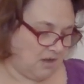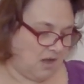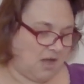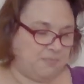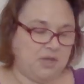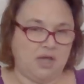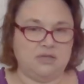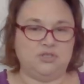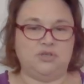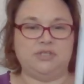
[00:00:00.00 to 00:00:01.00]
um,
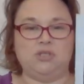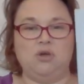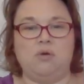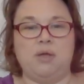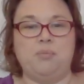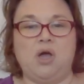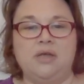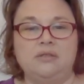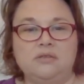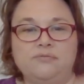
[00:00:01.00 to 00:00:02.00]
as you guys know, I
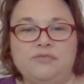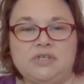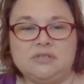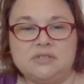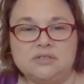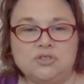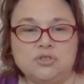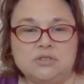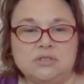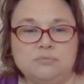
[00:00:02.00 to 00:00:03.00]
bought the Infidel
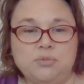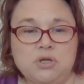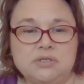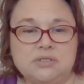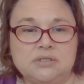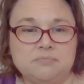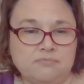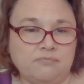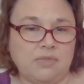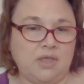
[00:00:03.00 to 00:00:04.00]
Sisters books.
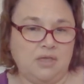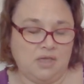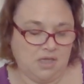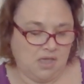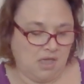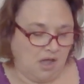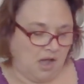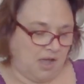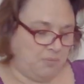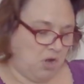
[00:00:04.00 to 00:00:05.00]

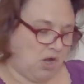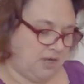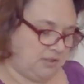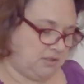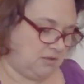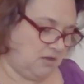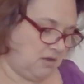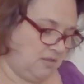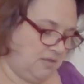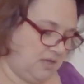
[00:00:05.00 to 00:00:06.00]
I bought
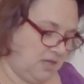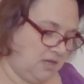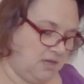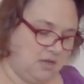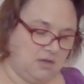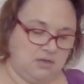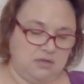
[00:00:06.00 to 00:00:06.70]
the